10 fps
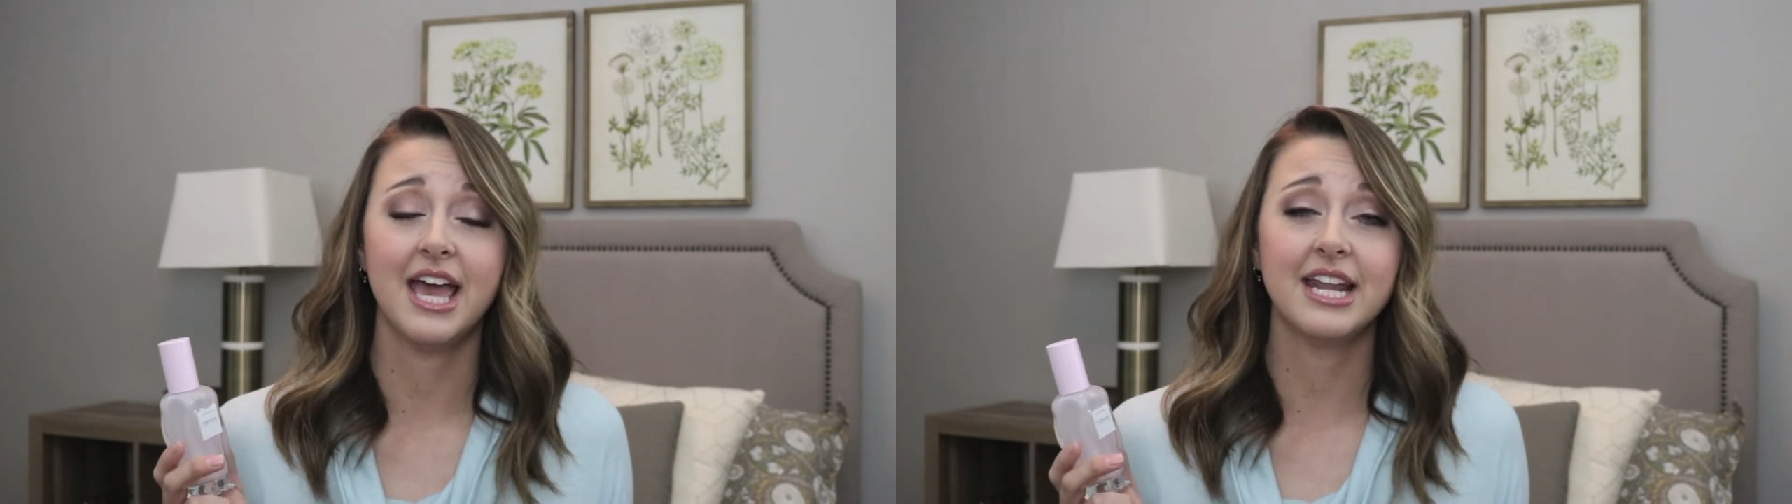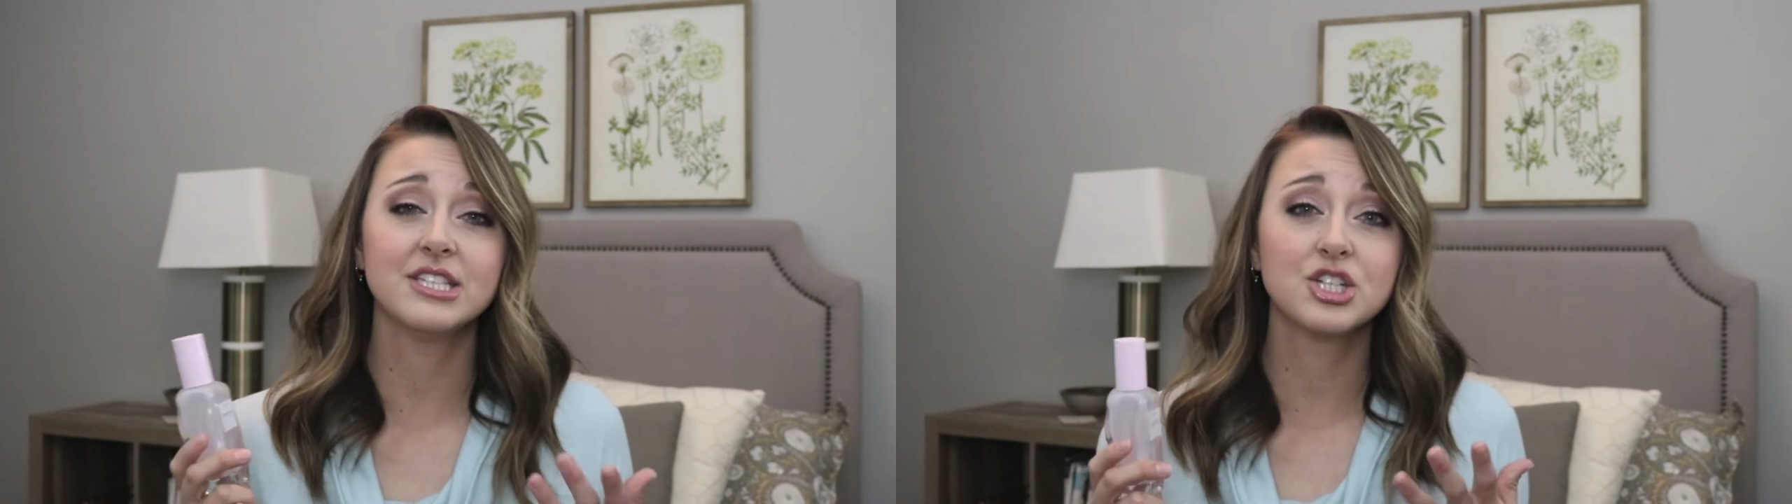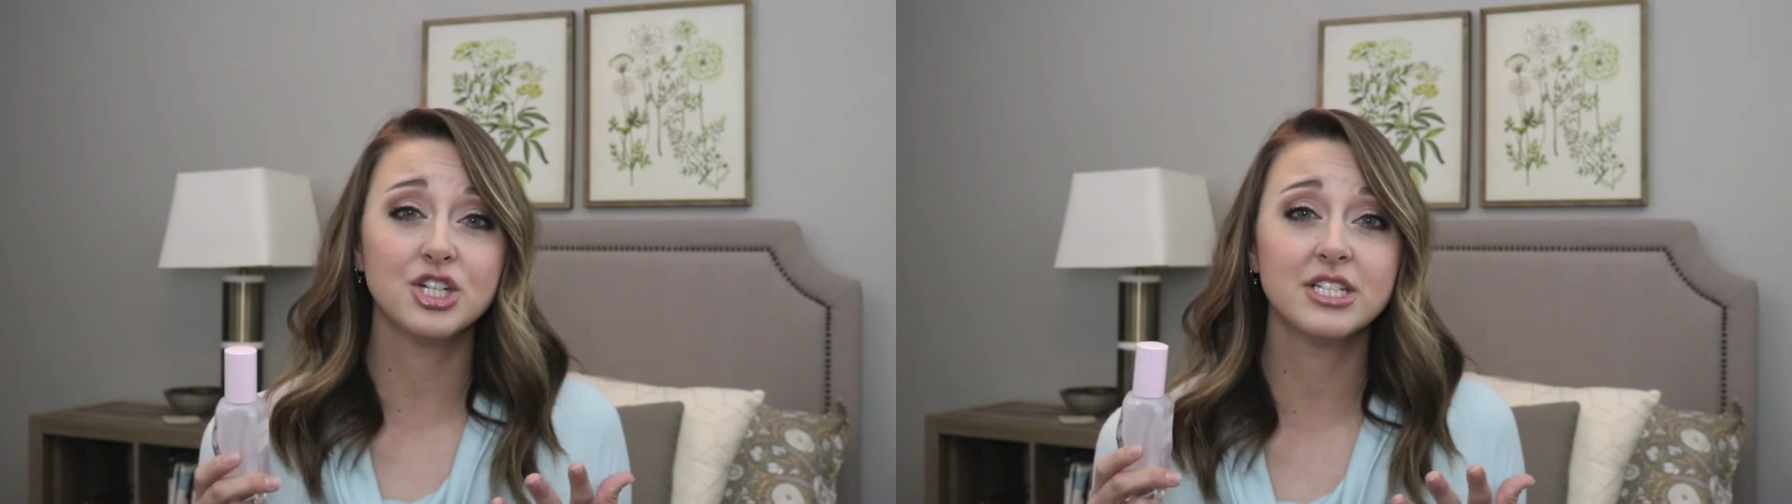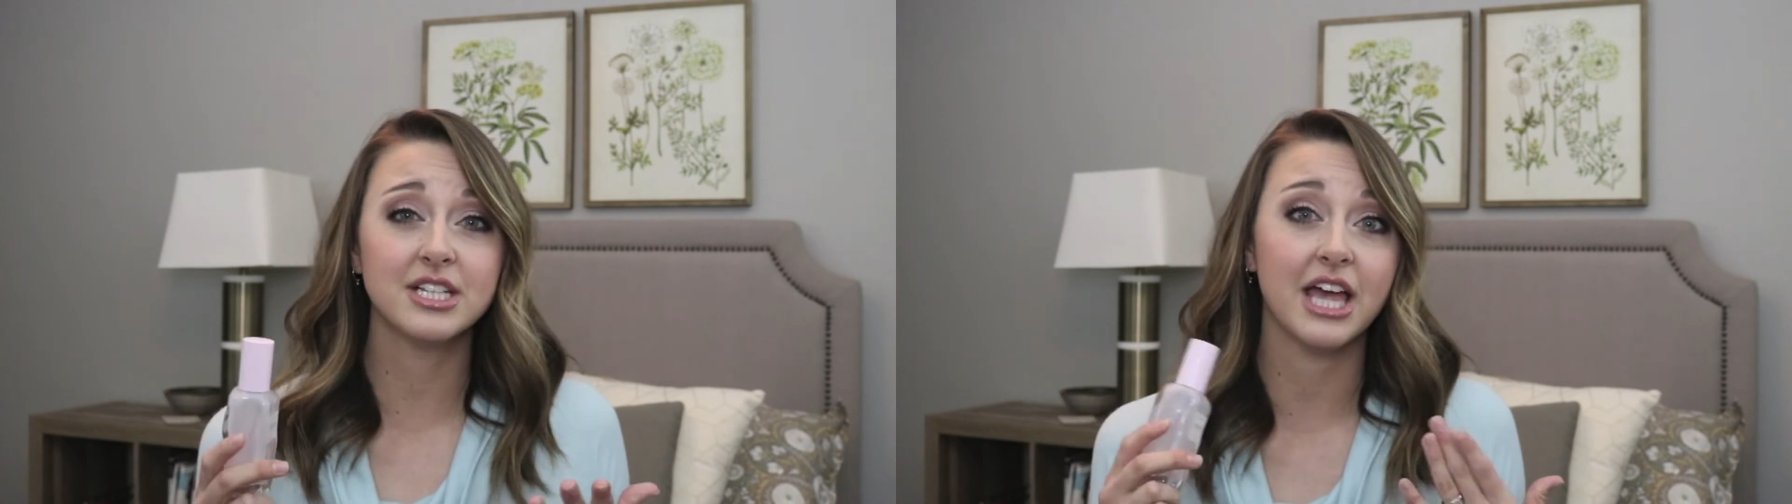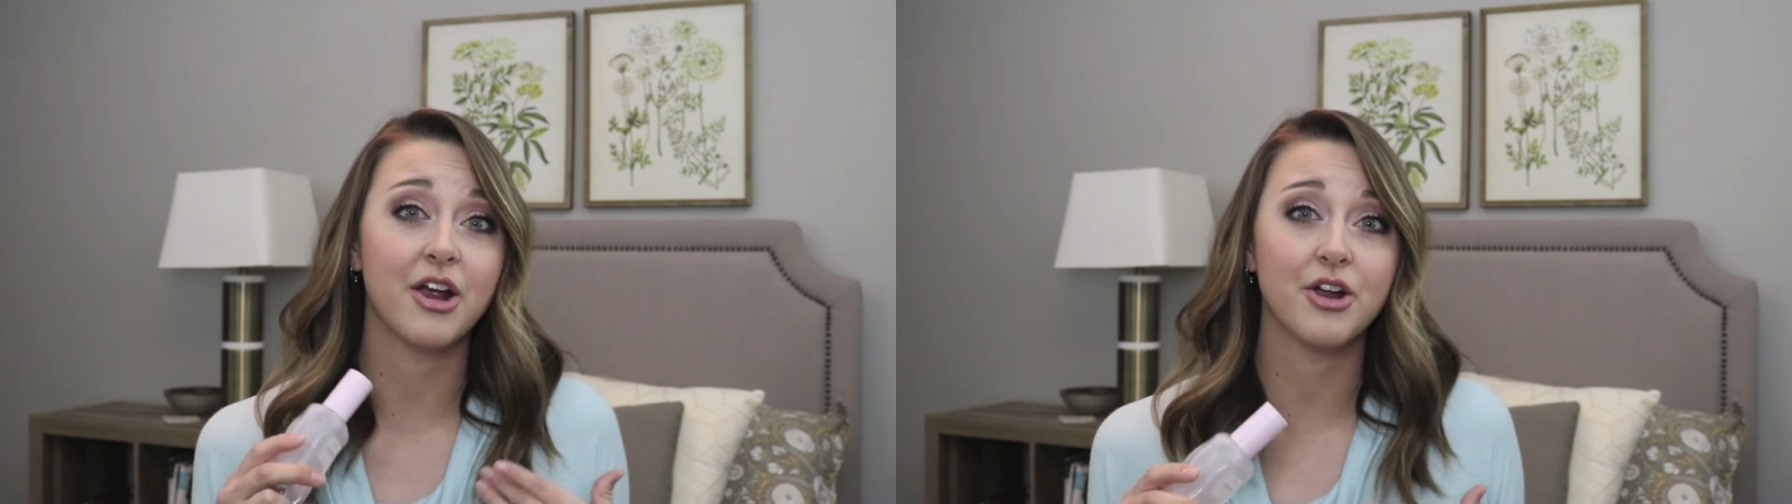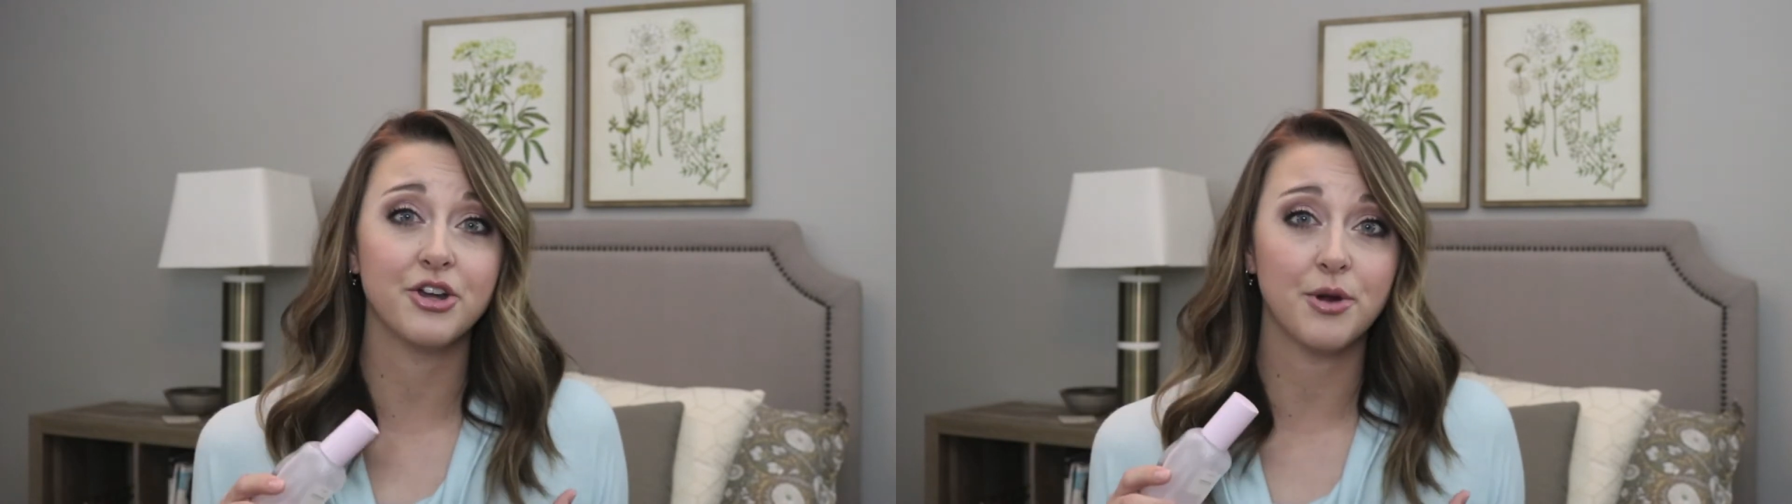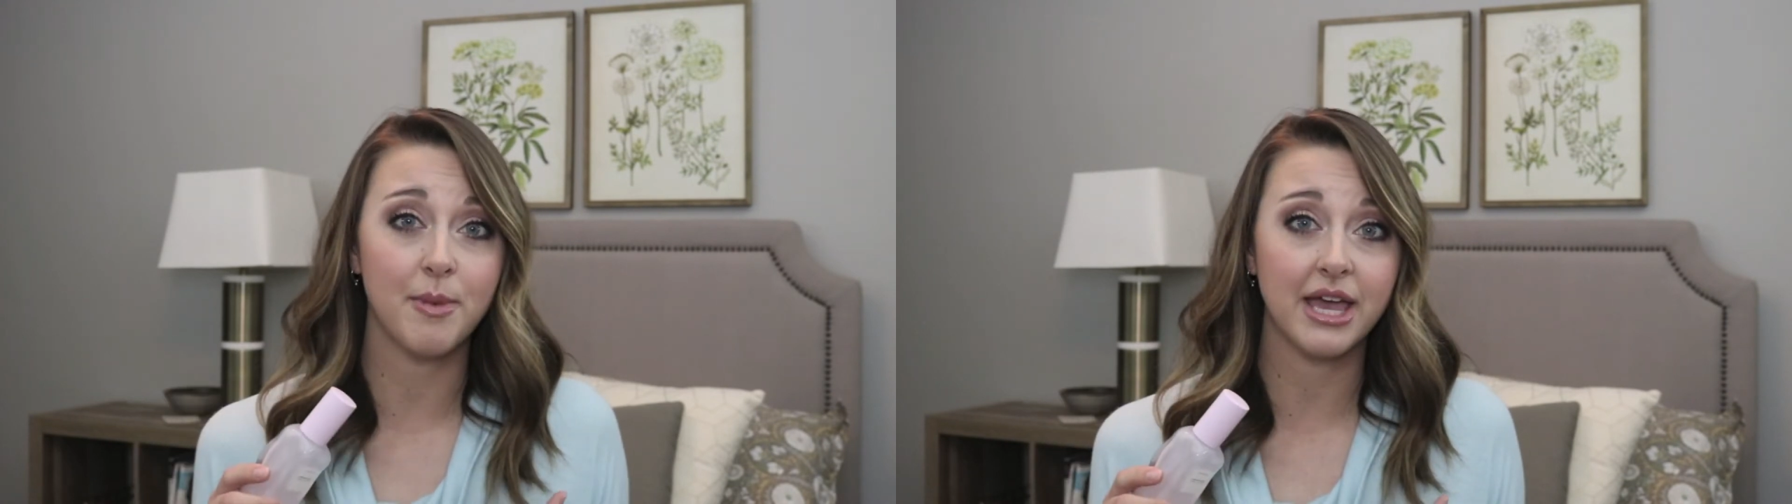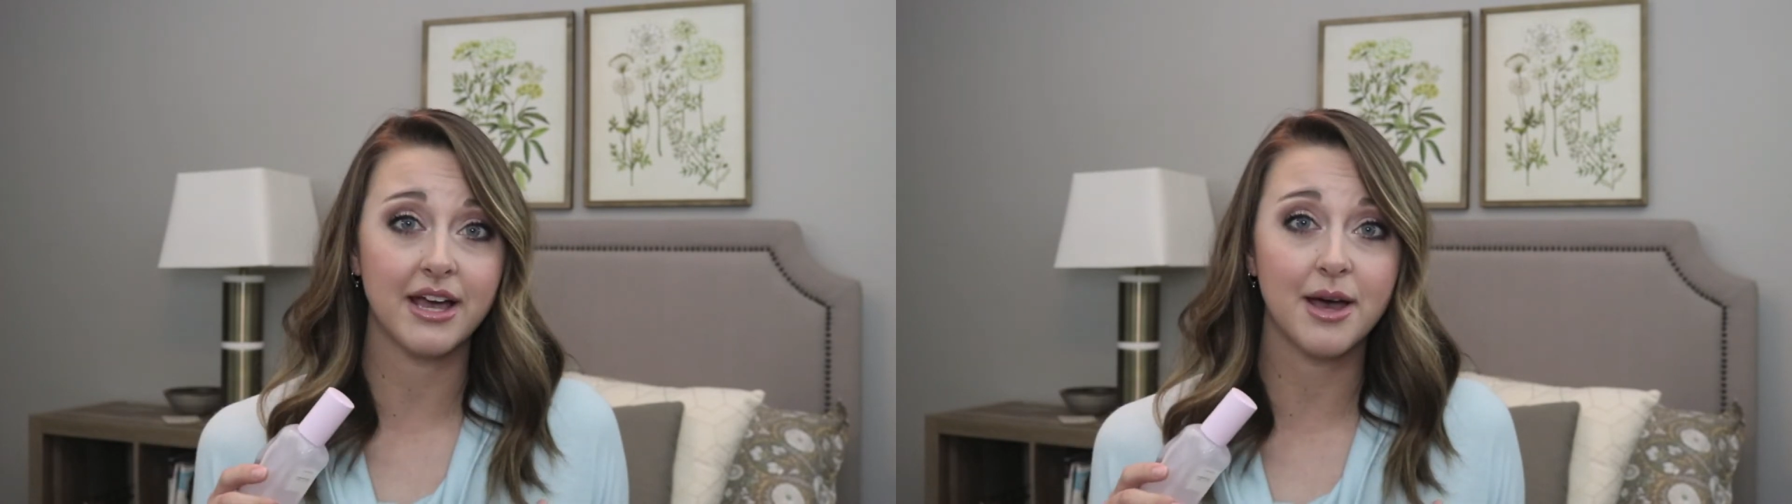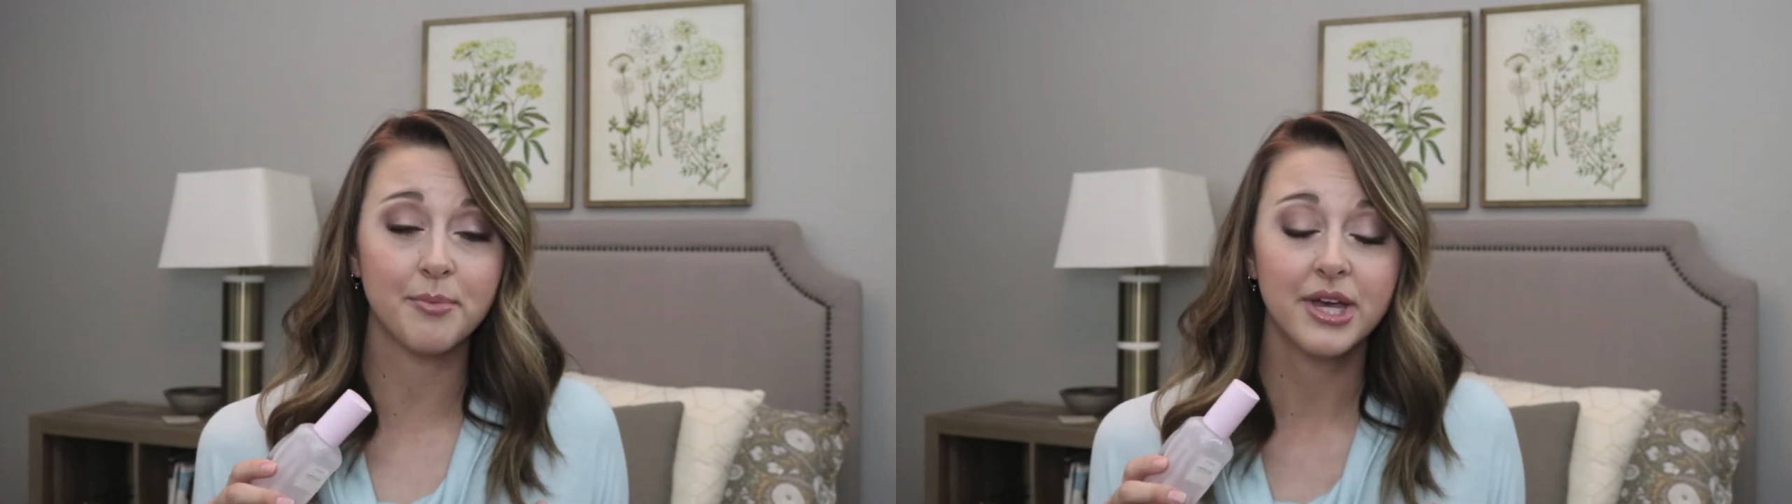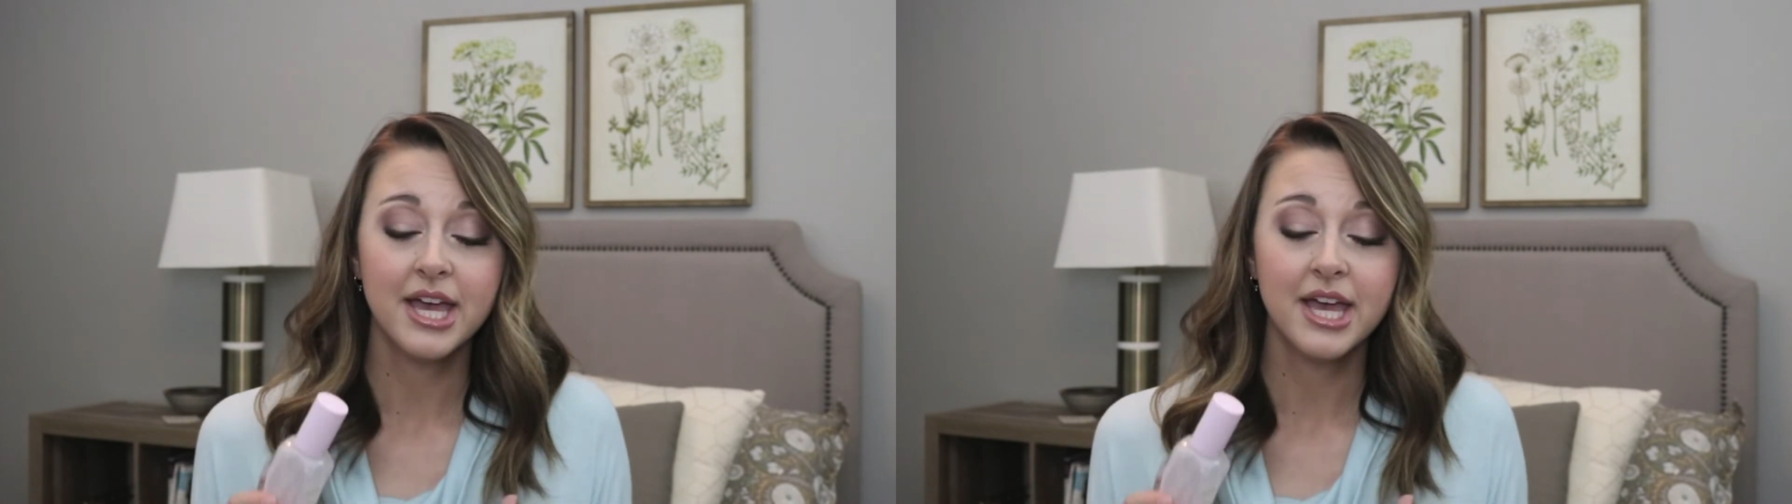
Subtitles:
and it's good to layer under your makeup.